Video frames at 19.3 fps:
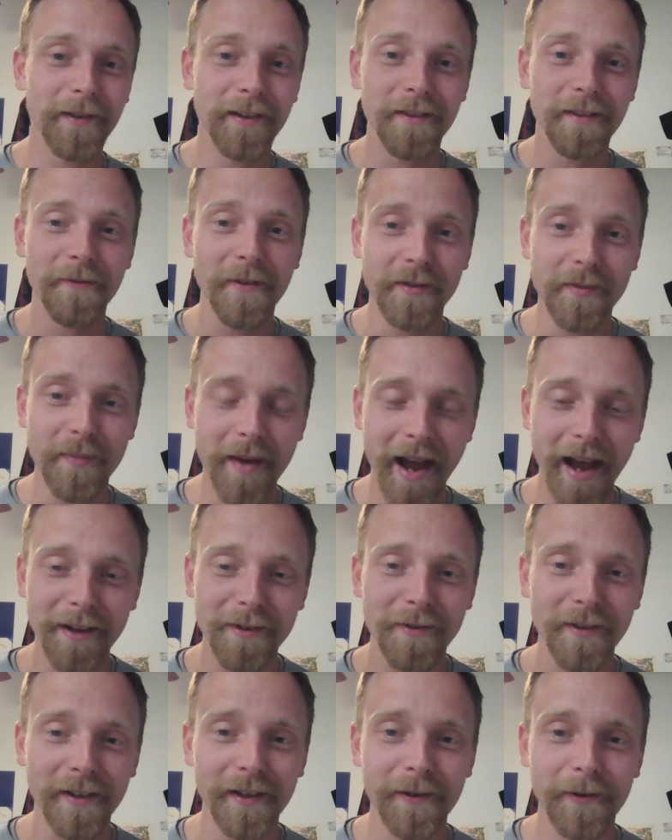with
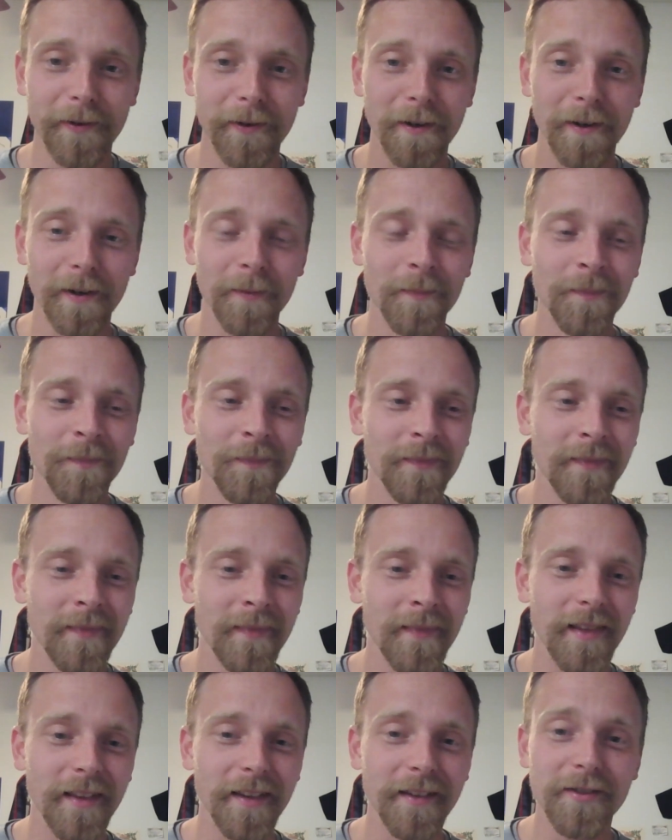Fitzpatrick or
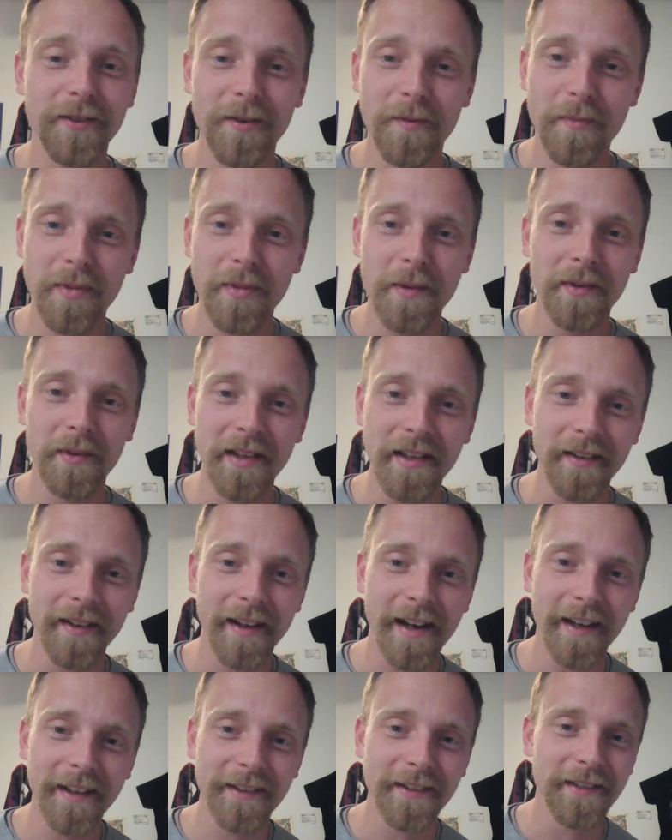the certain people he
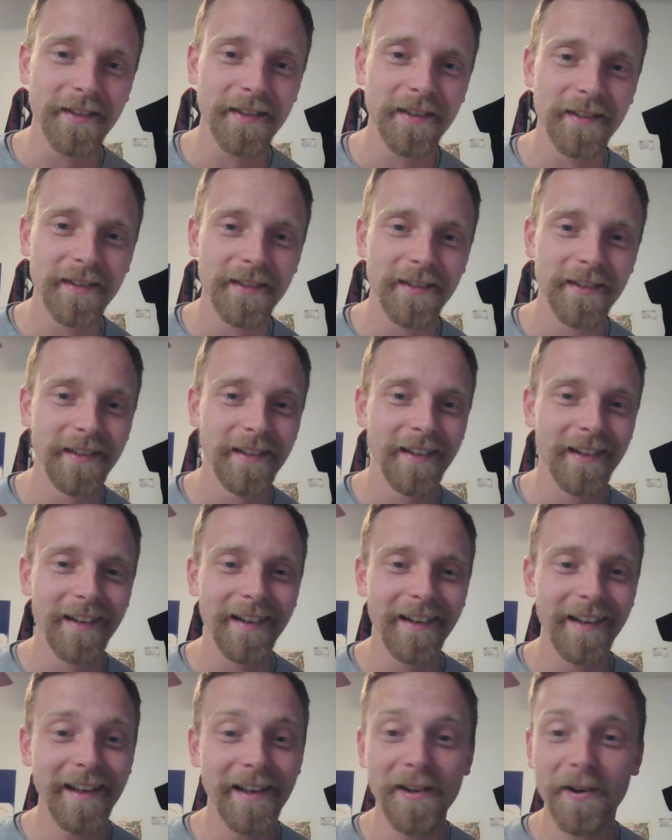likes,
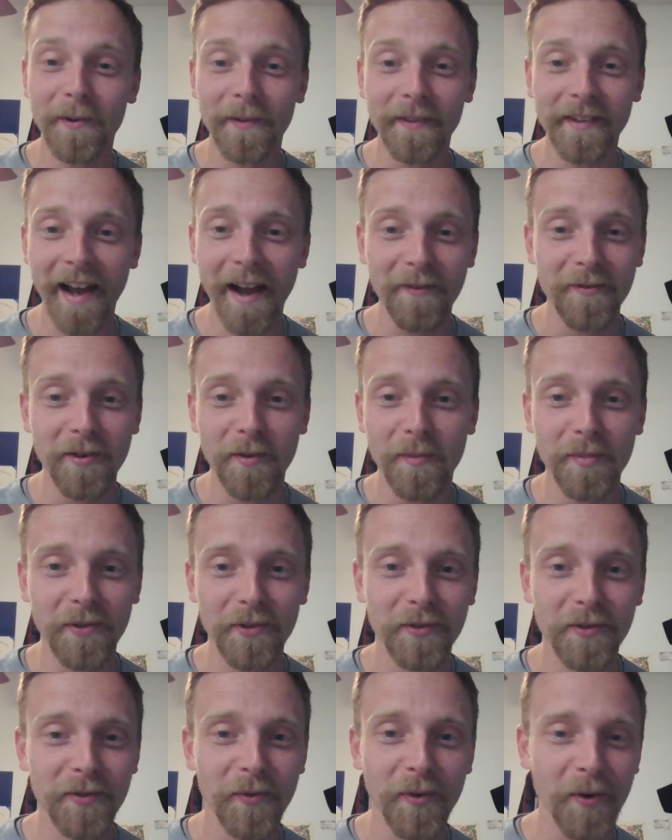he goes after
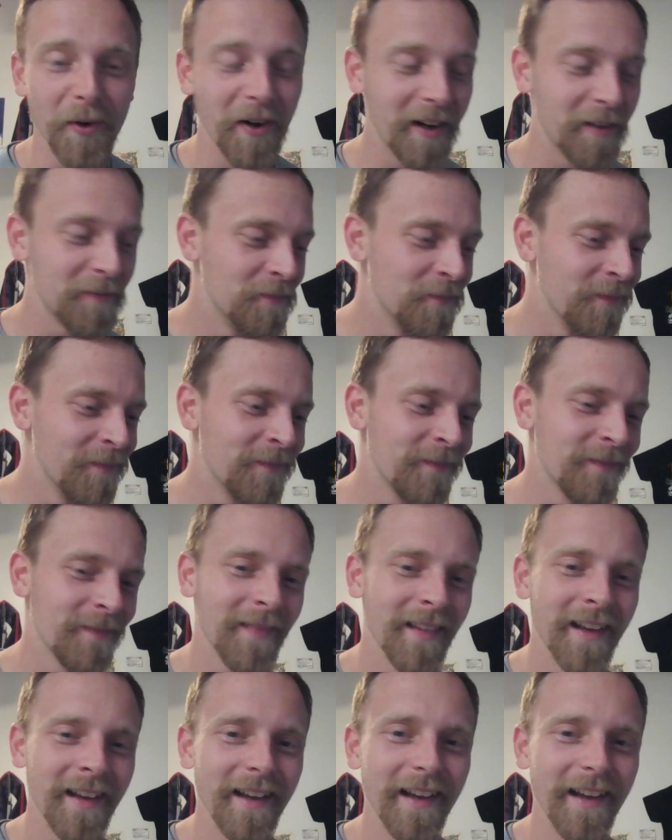Bruce for.
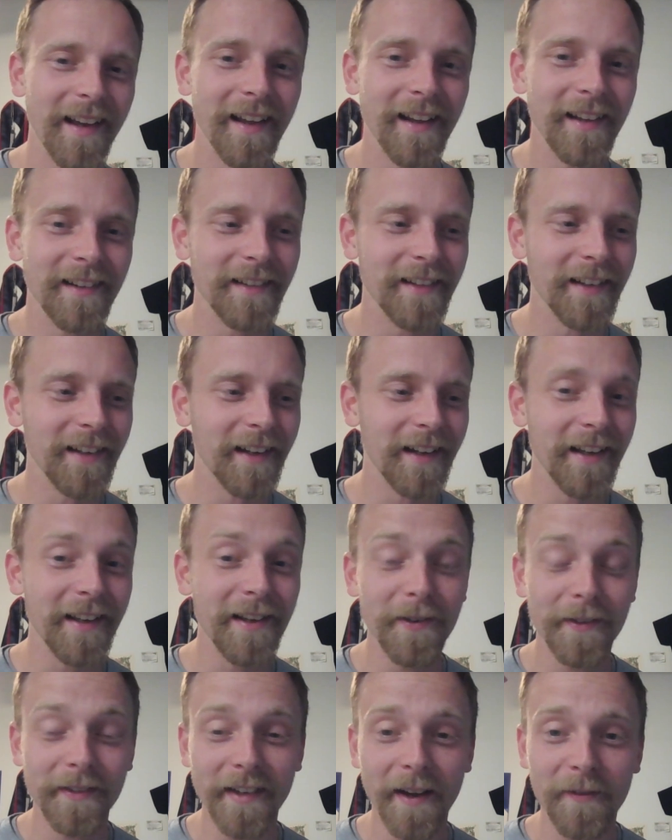And he
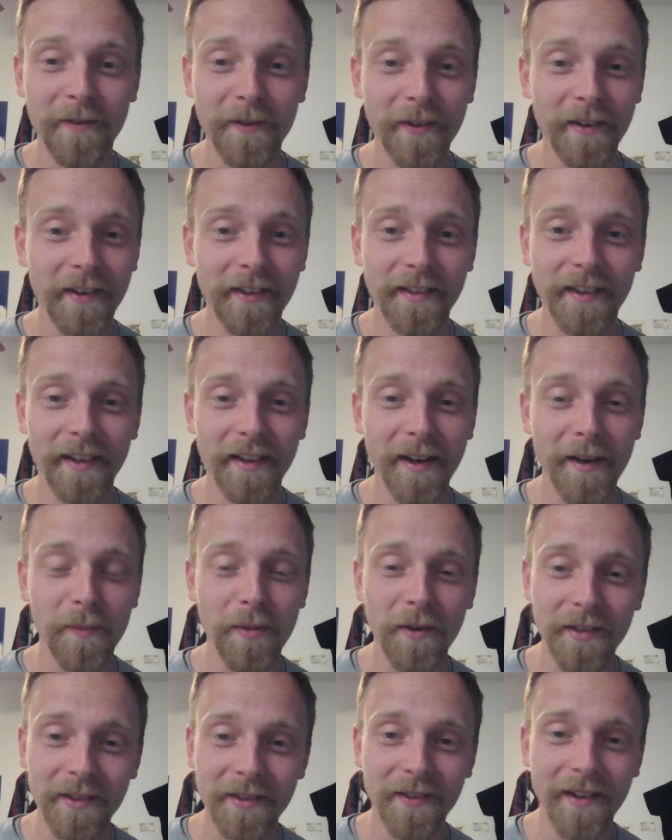goes after his
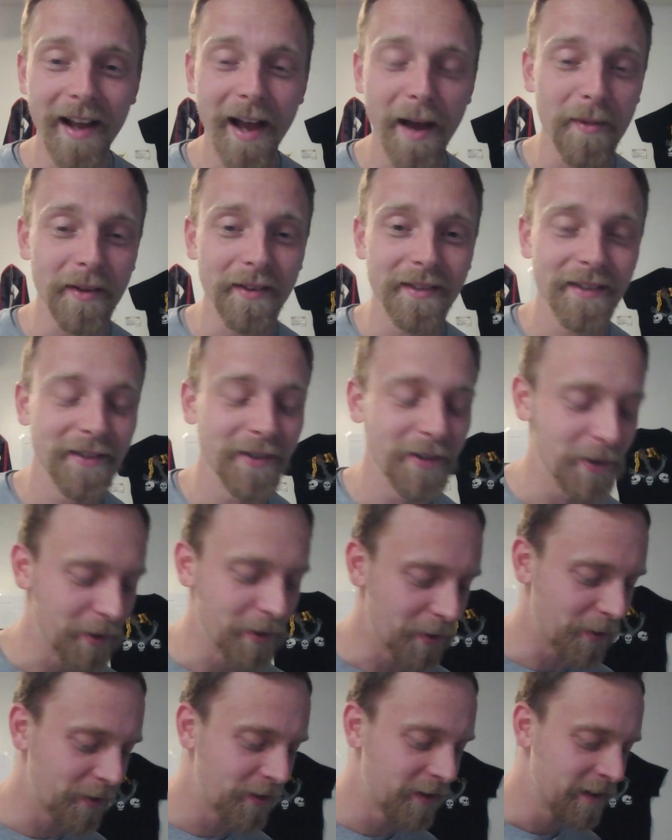personal habits
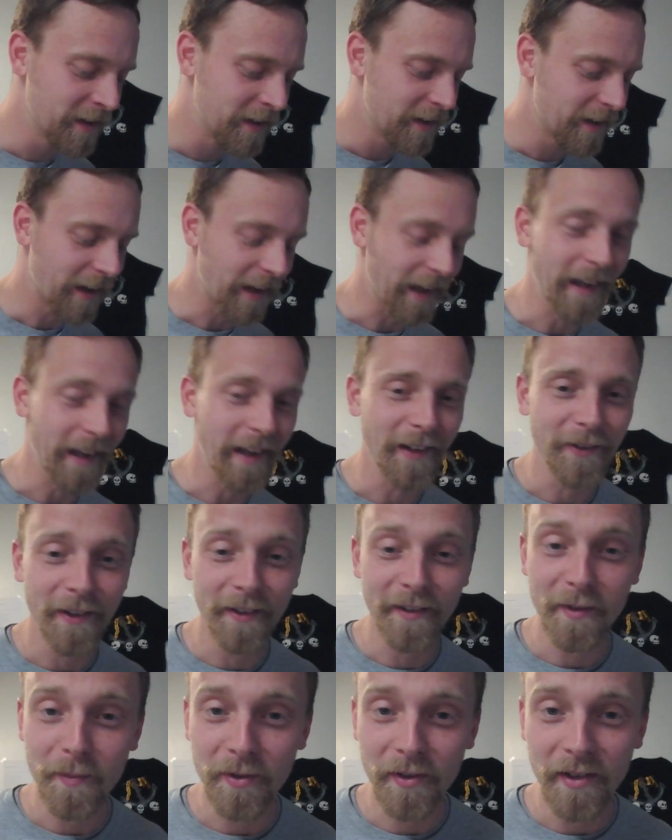too, and
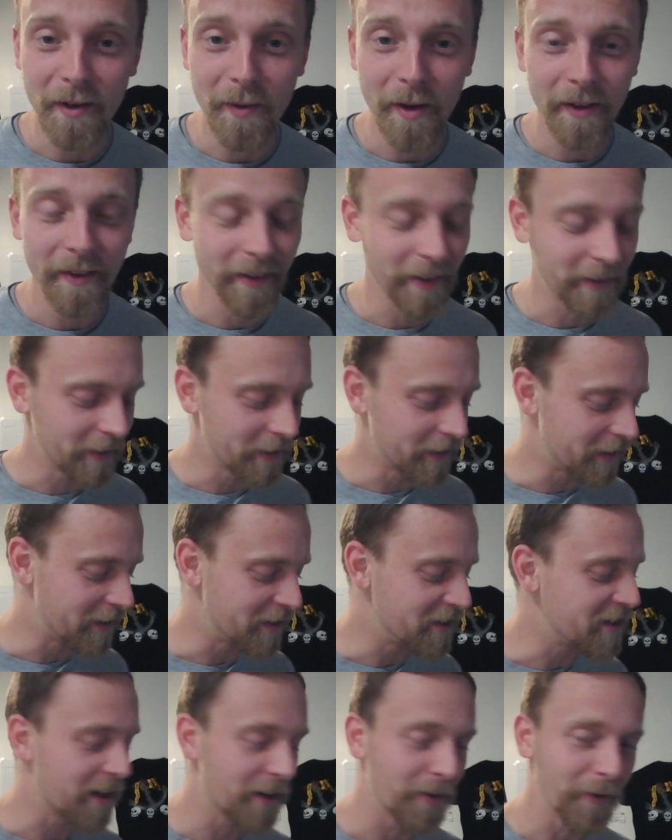tries to point out he's a
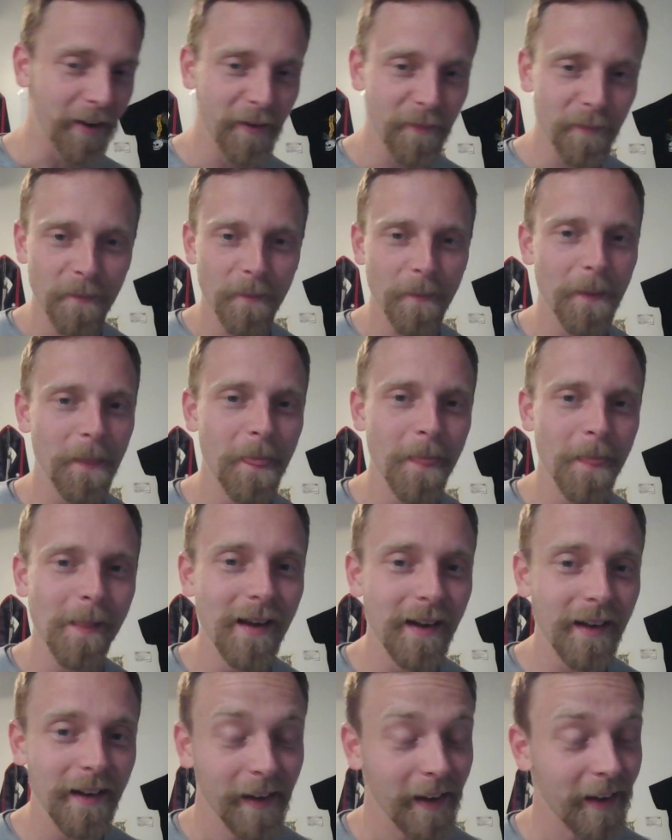degenerate.
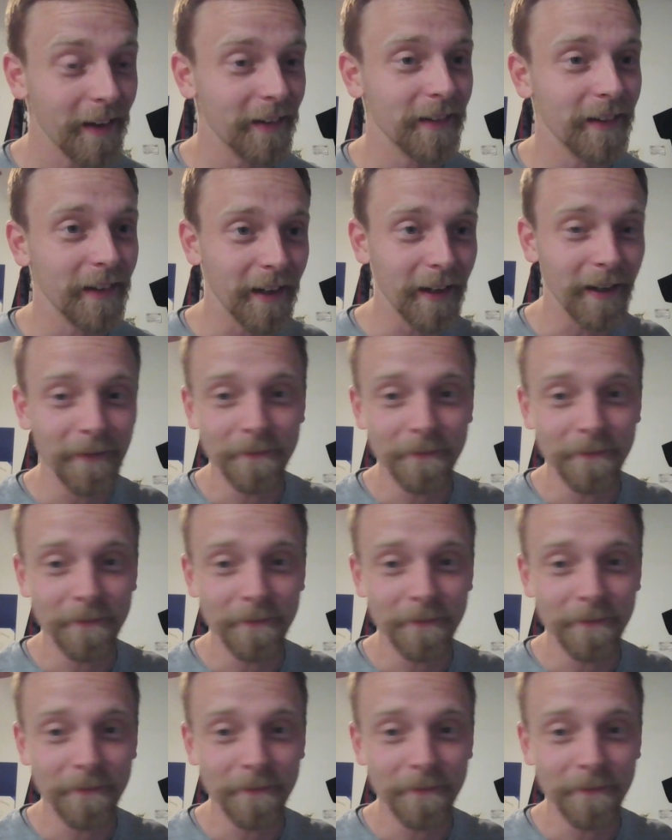And